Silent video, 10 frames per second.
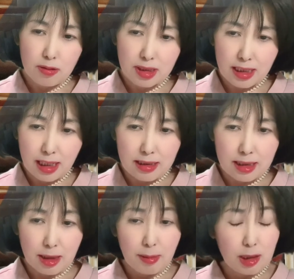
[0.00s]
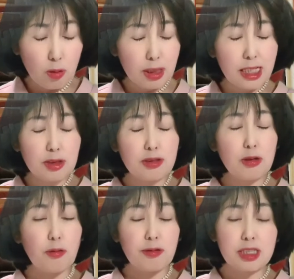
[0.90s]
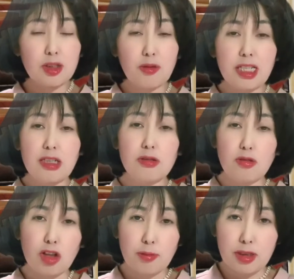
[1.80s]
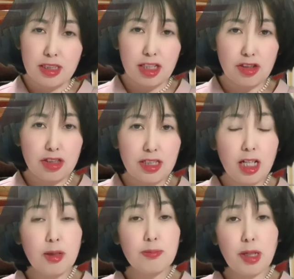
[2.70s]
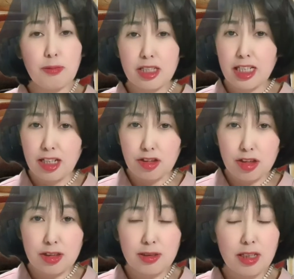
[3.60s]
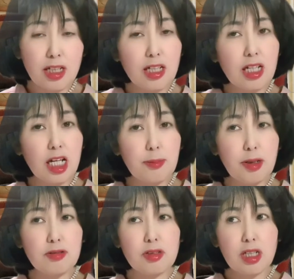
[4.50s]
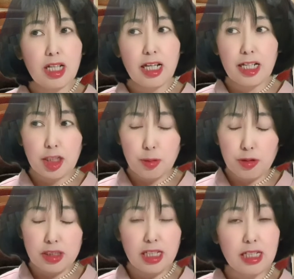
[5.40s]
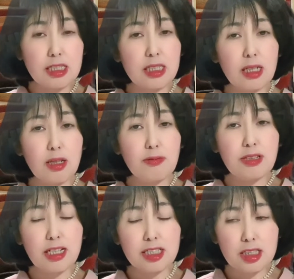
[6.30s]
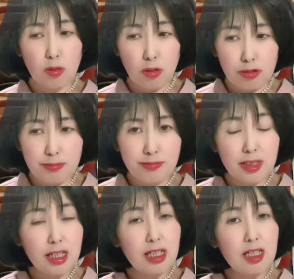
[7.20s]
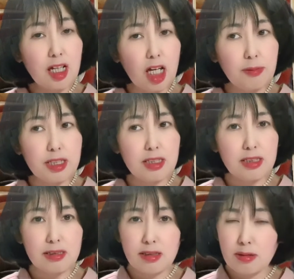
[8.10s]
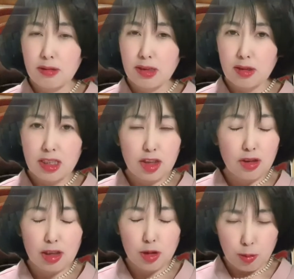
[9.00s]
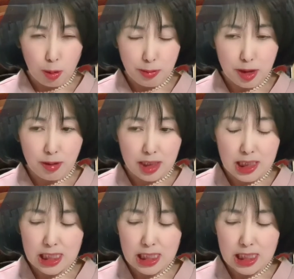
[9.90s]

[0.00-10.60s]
that, according to the official EU documentation publication, about 80% of the stolen, intellectual property rights,